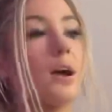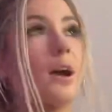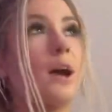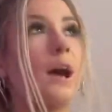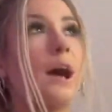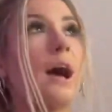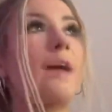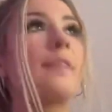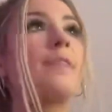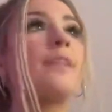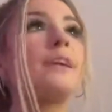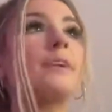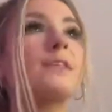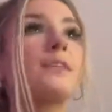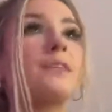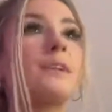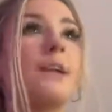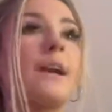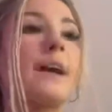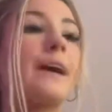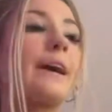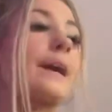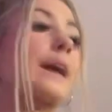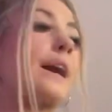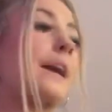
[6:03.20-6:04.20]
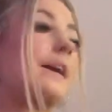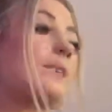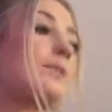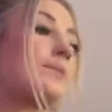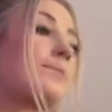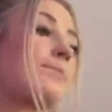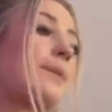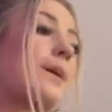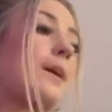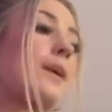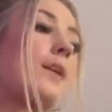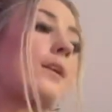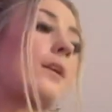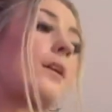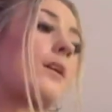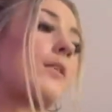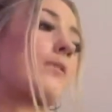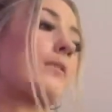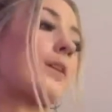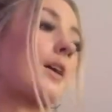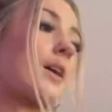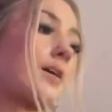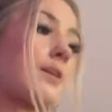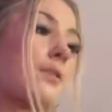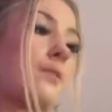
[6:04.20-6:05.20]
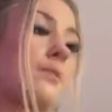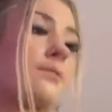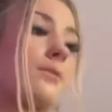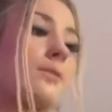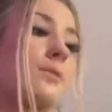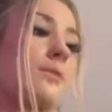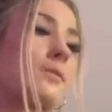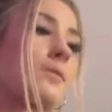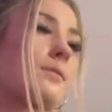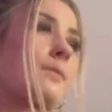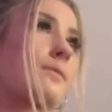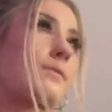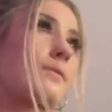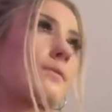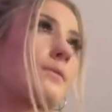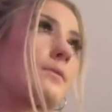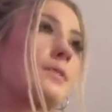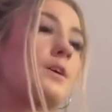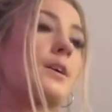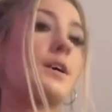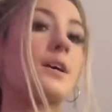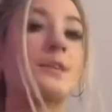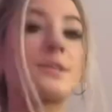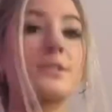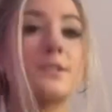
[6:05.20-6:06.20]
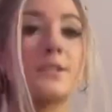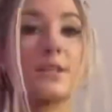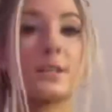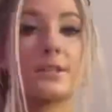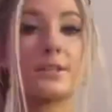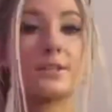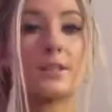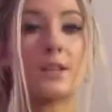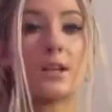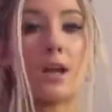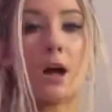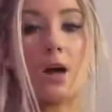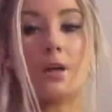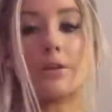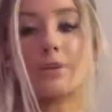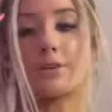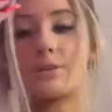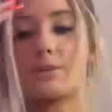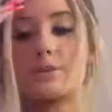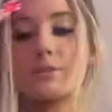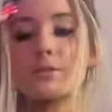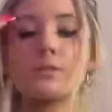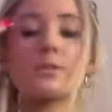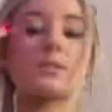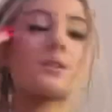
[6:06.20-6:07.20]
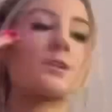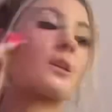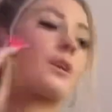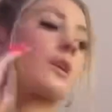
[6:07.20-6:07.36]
I think today I spent around $60,